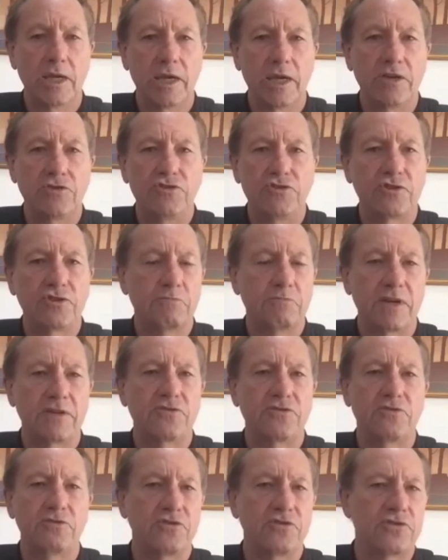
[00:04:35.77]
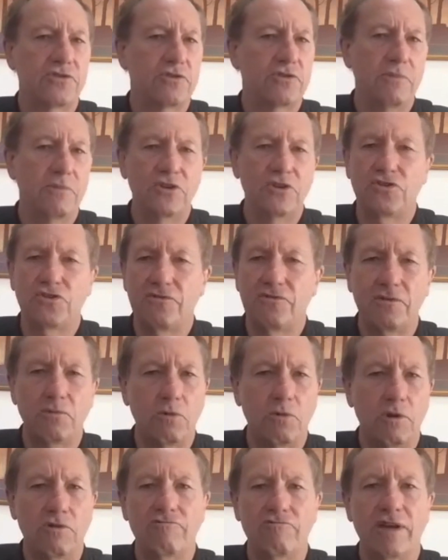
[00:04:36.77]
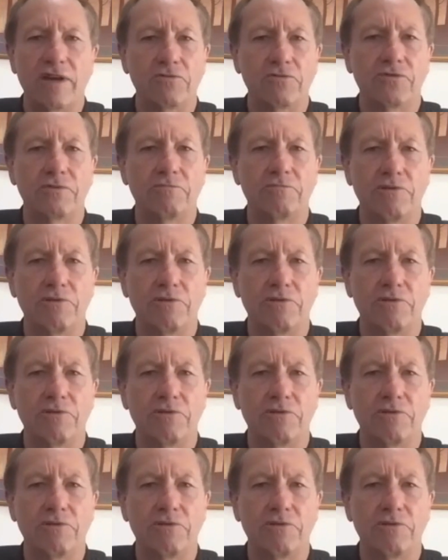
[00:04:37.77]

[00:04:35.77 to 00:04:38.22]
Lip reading: it just makes you so much of a well-rounded